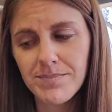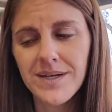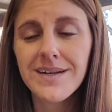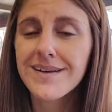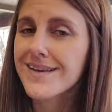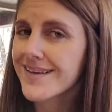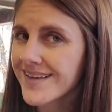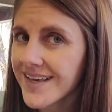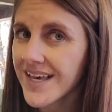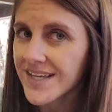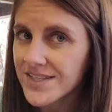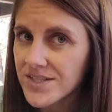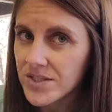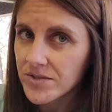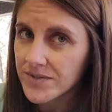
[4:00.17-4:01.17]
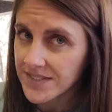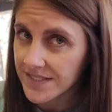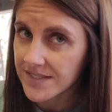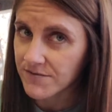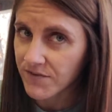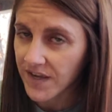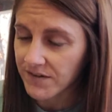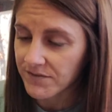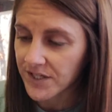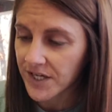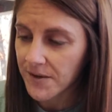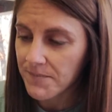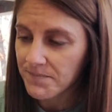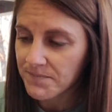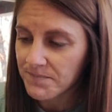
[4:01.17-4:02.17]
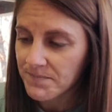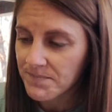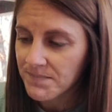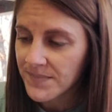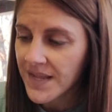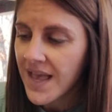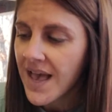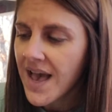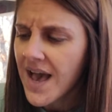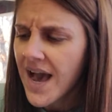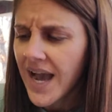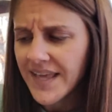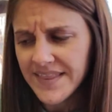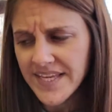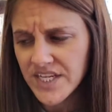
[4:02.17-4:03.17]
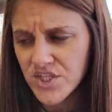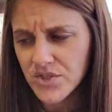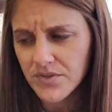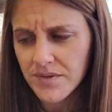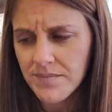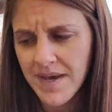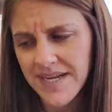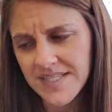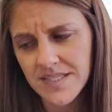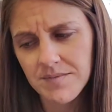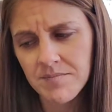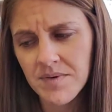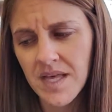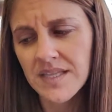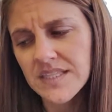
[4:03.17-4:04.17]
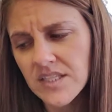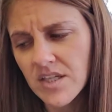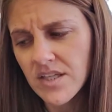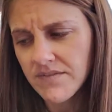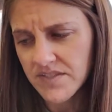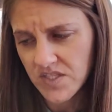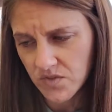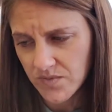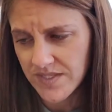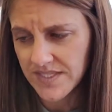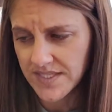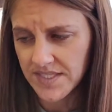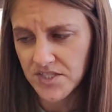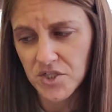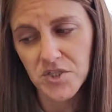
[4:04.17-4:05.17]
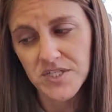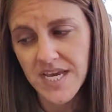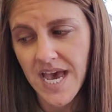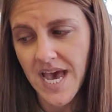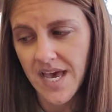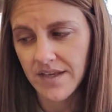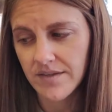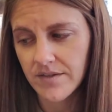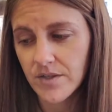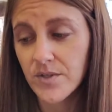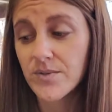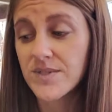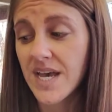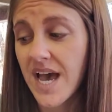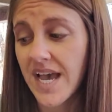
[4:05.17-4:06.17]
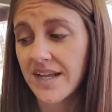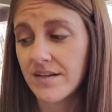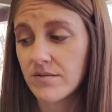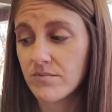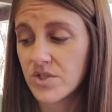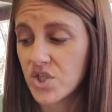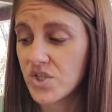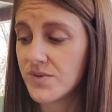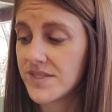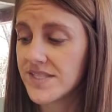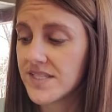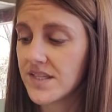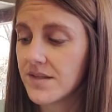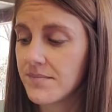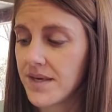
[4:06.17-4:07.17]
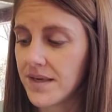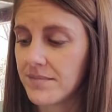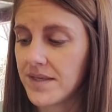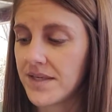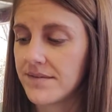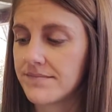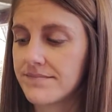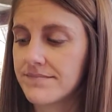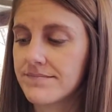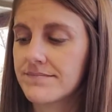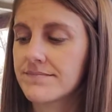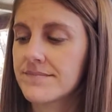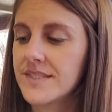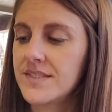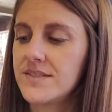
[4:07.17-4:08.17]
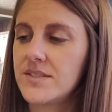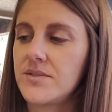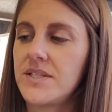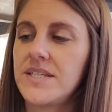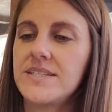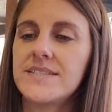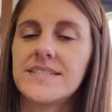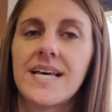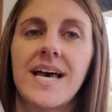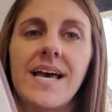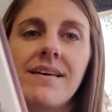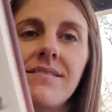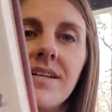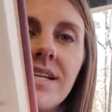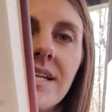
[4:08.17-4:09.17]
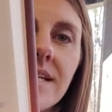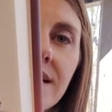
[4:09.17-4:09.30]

but Kudzu is his favorite. I think she reminds him a little of his twin sister, Tag, who died when she was still a baby. So here's Ivan and